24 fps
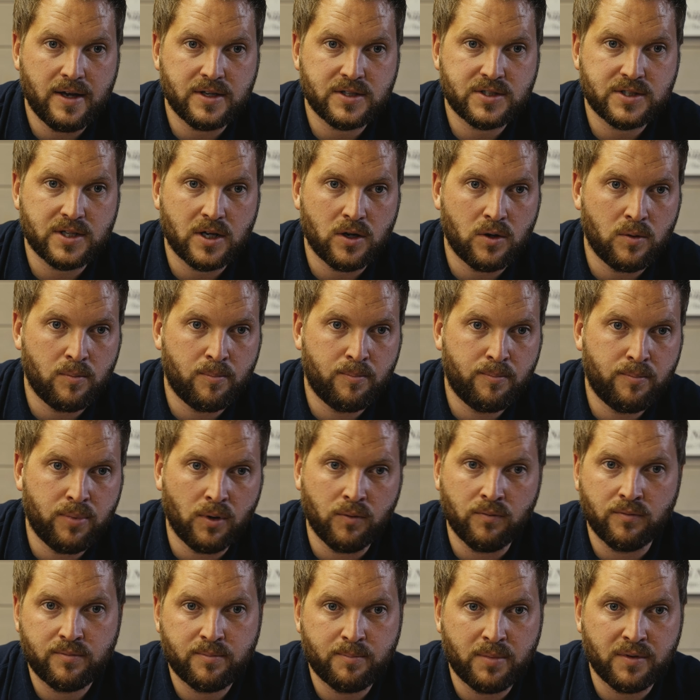So
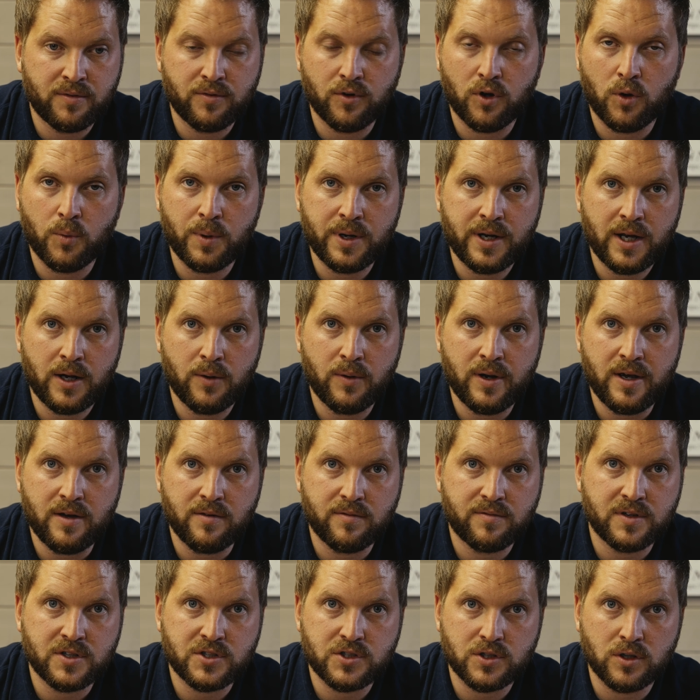before we know it,
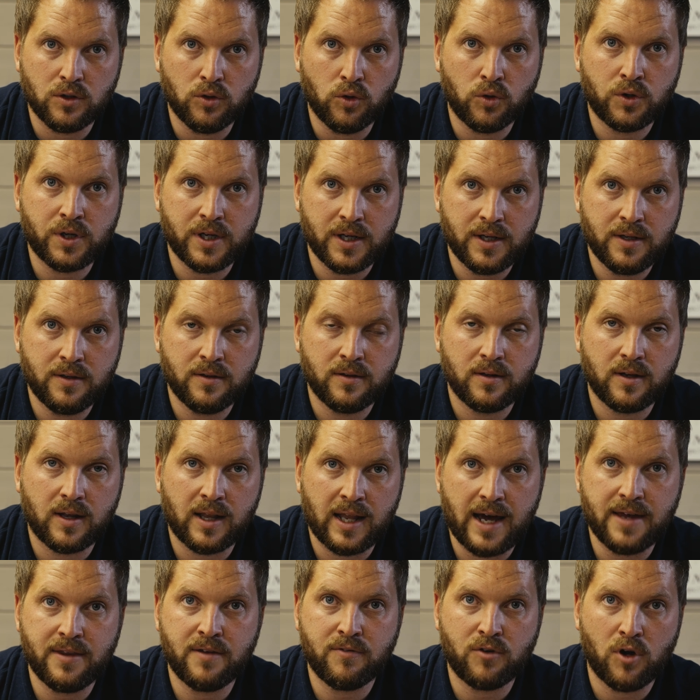fish are looking
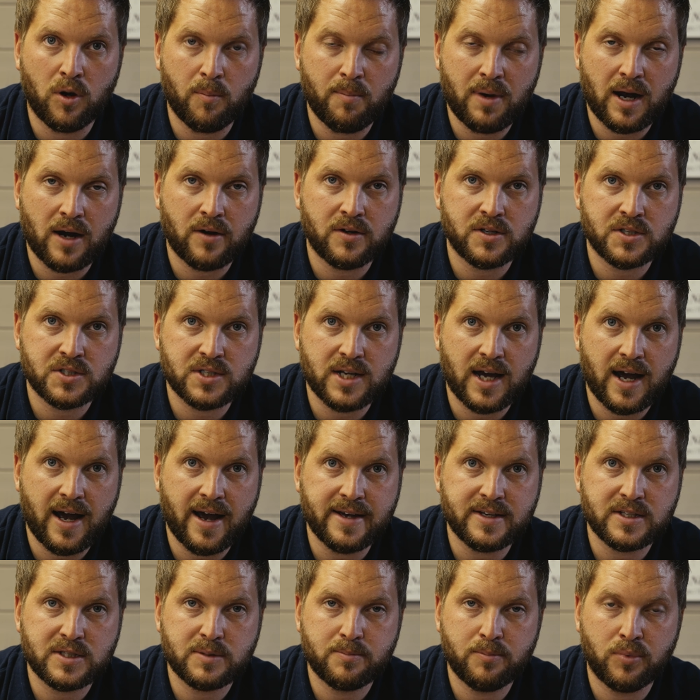like they've got
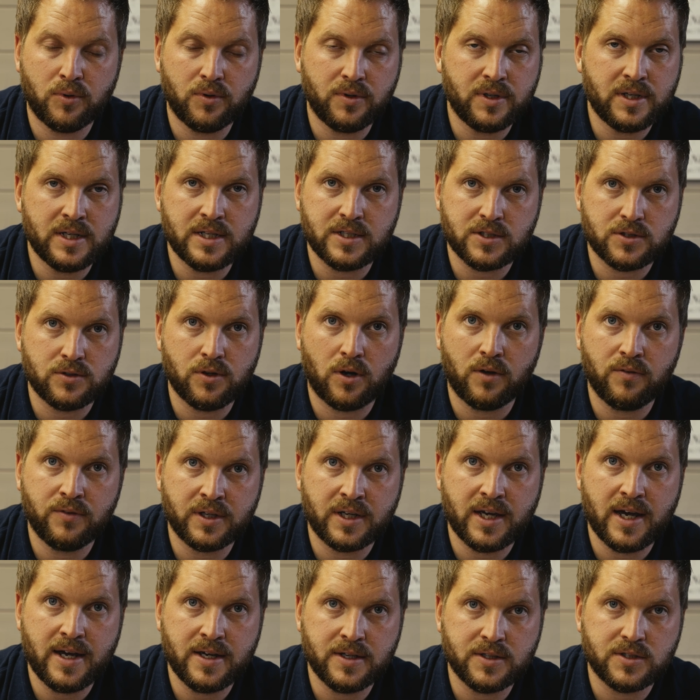parasites, but it's not the
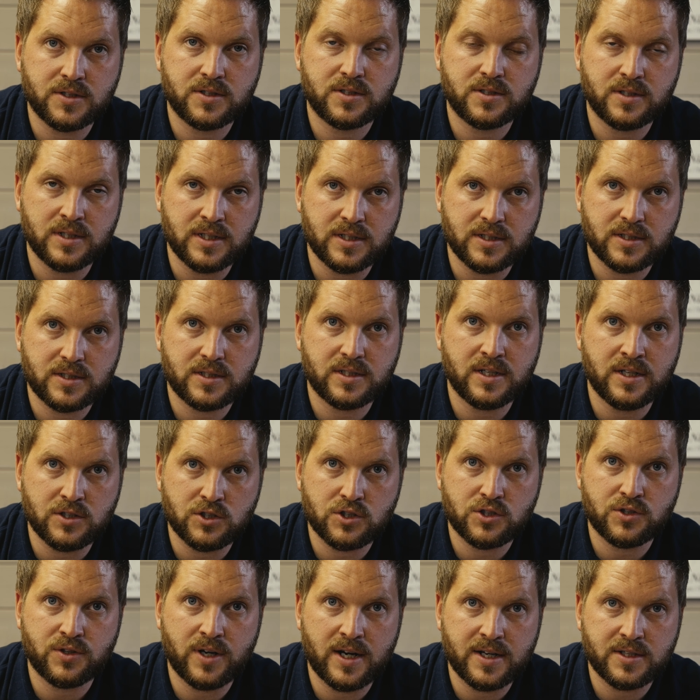case. It's
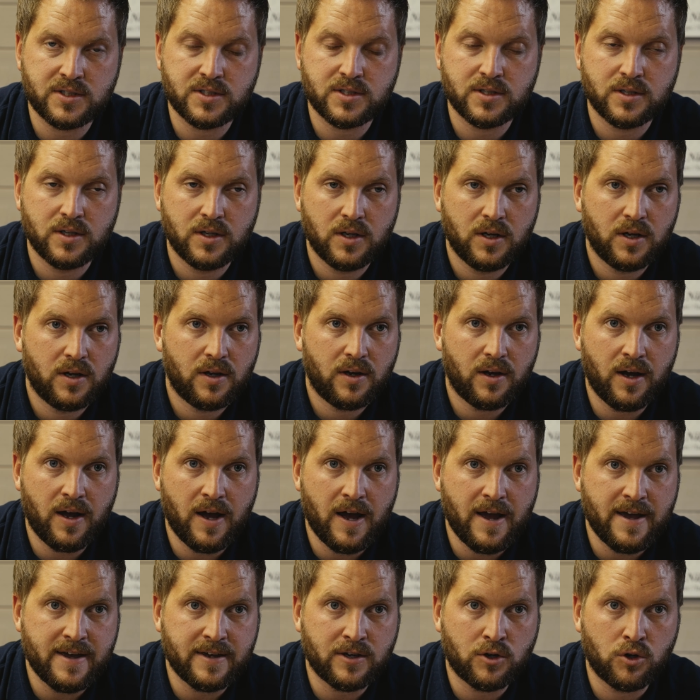stress.
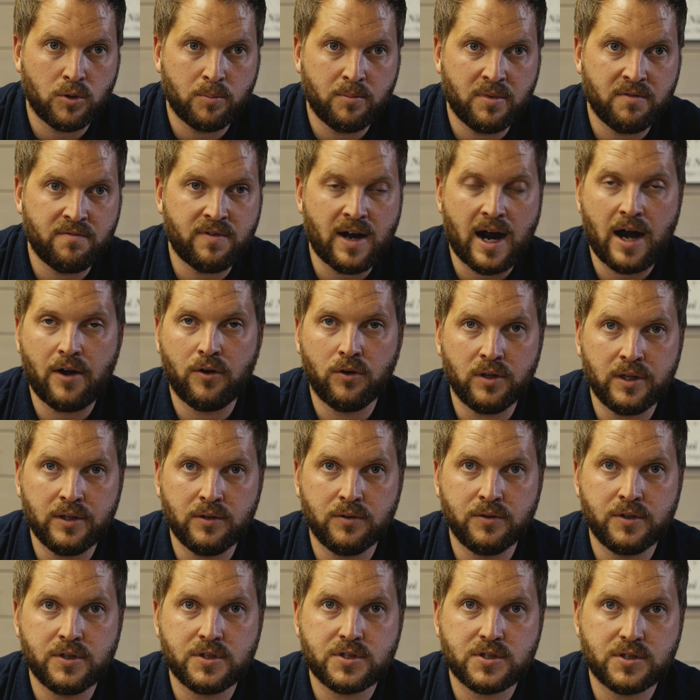It could be viral
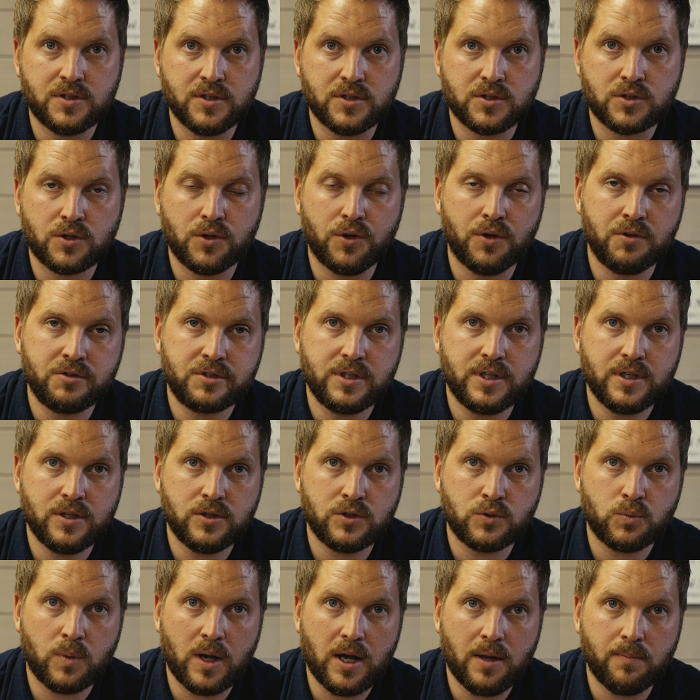illness that's causing it
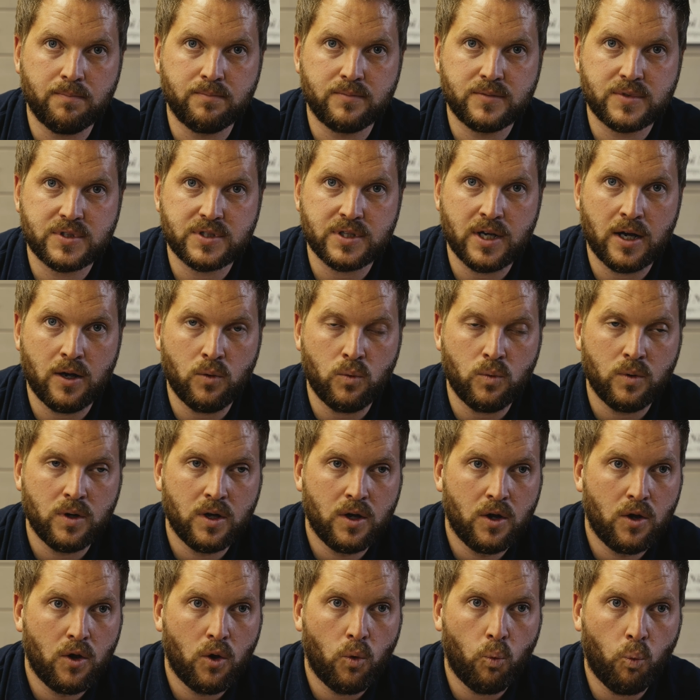as well. So
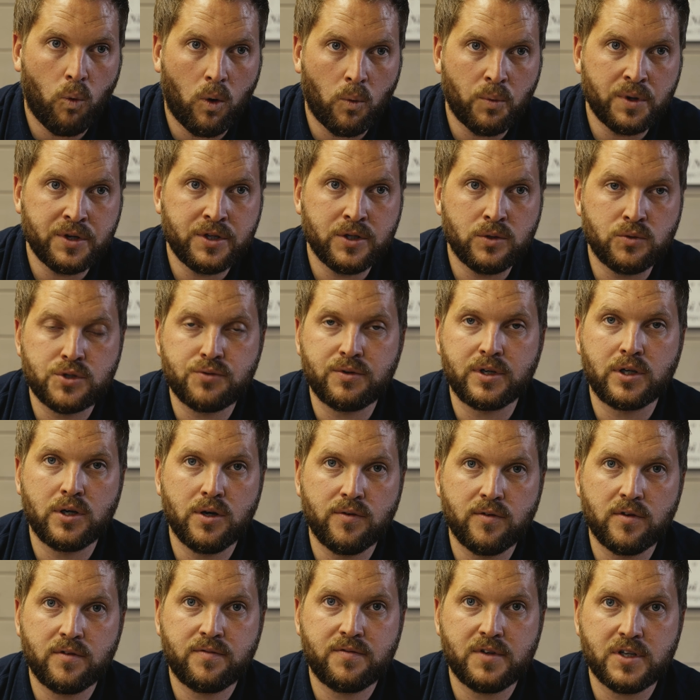what we do to
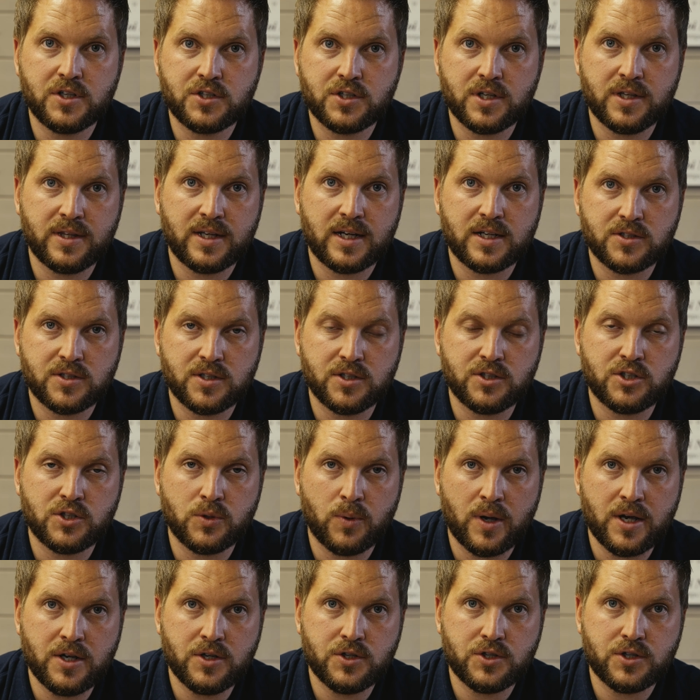recover fish in that
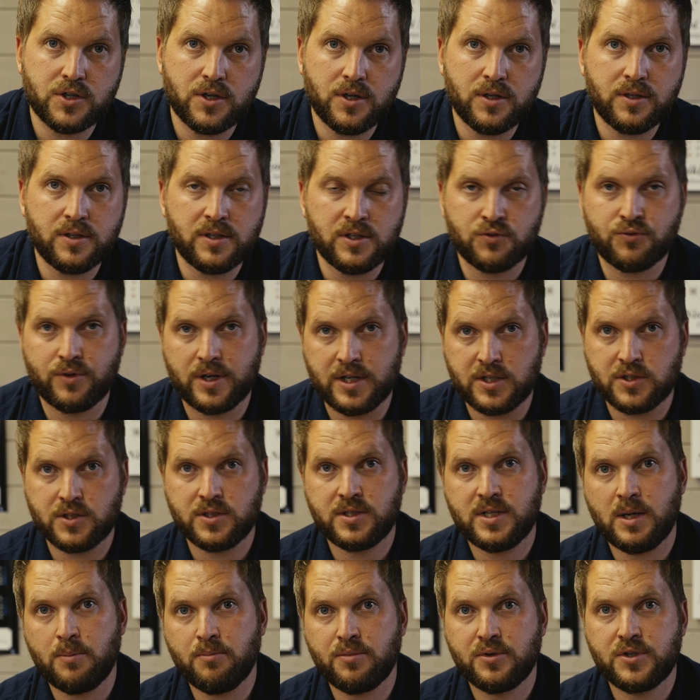situation is raise the
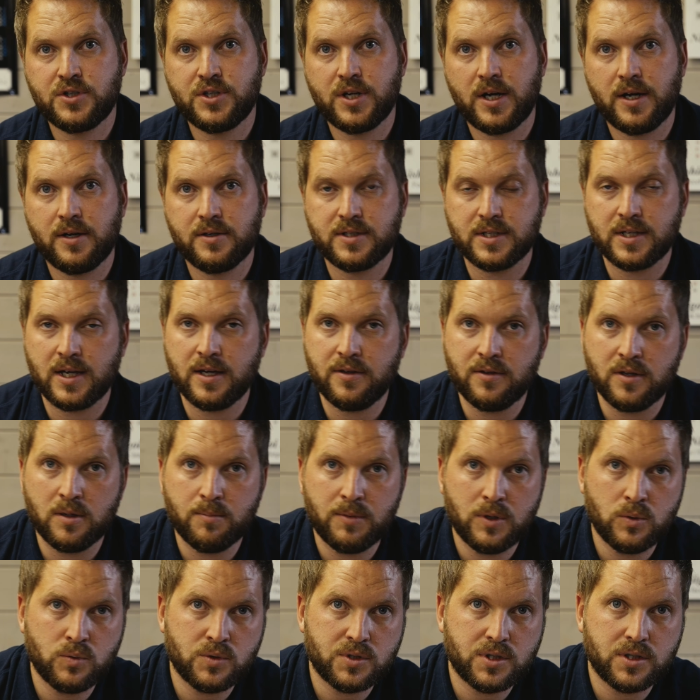temperature to get the
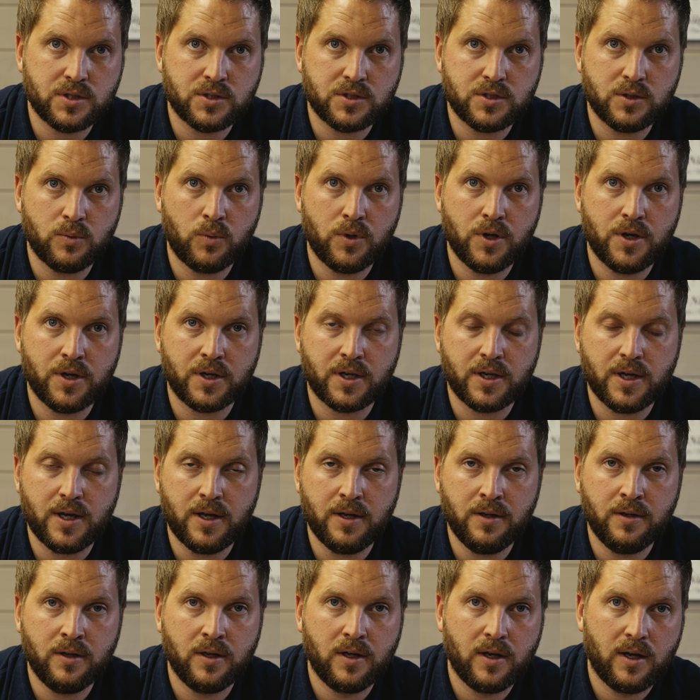immune system
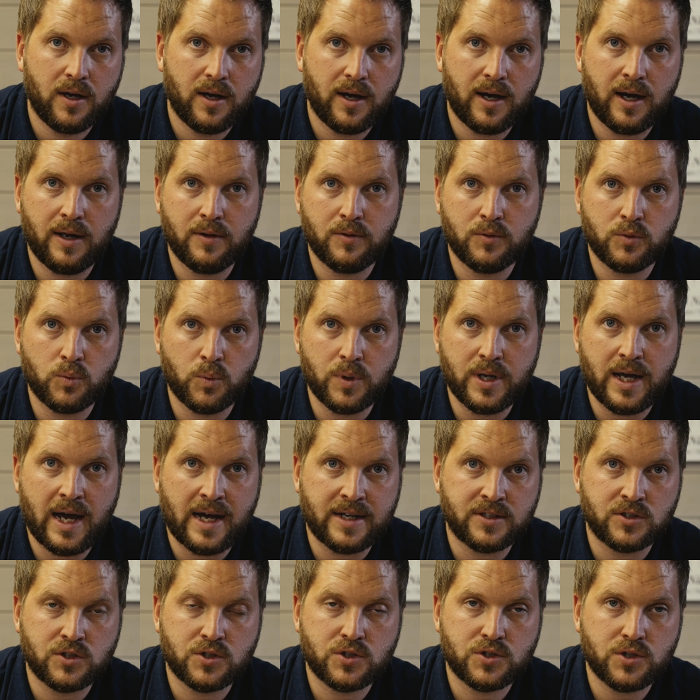working, and we
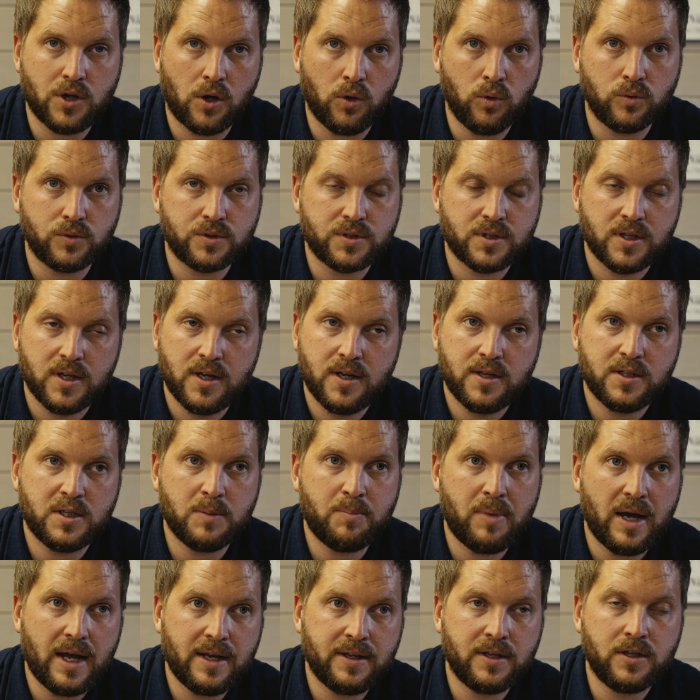add salt,
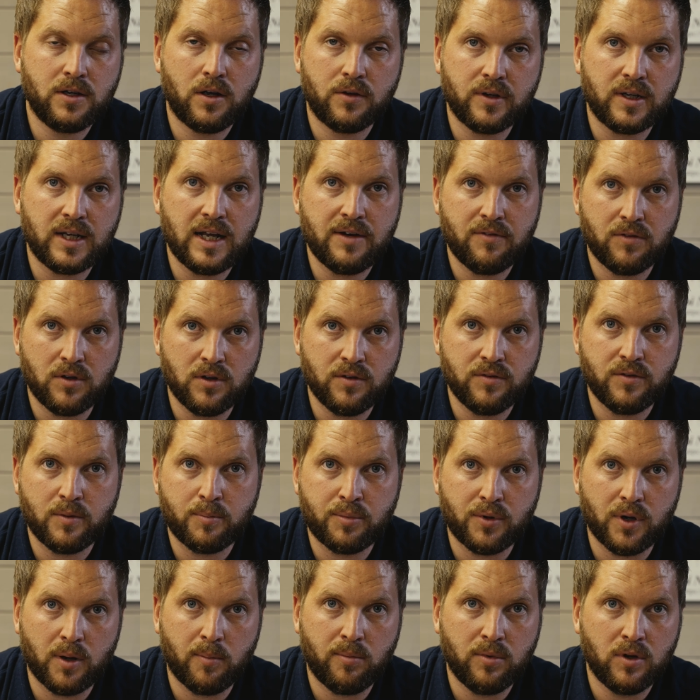depending on the level of the
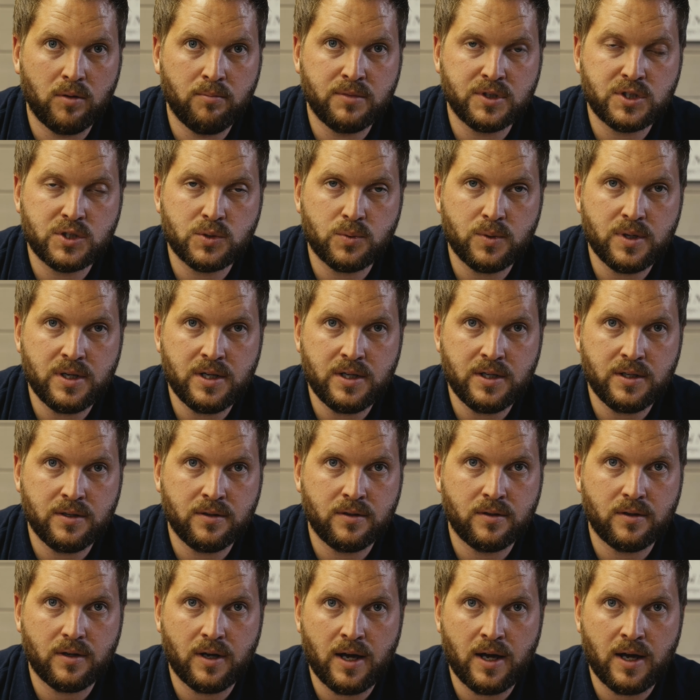problem, between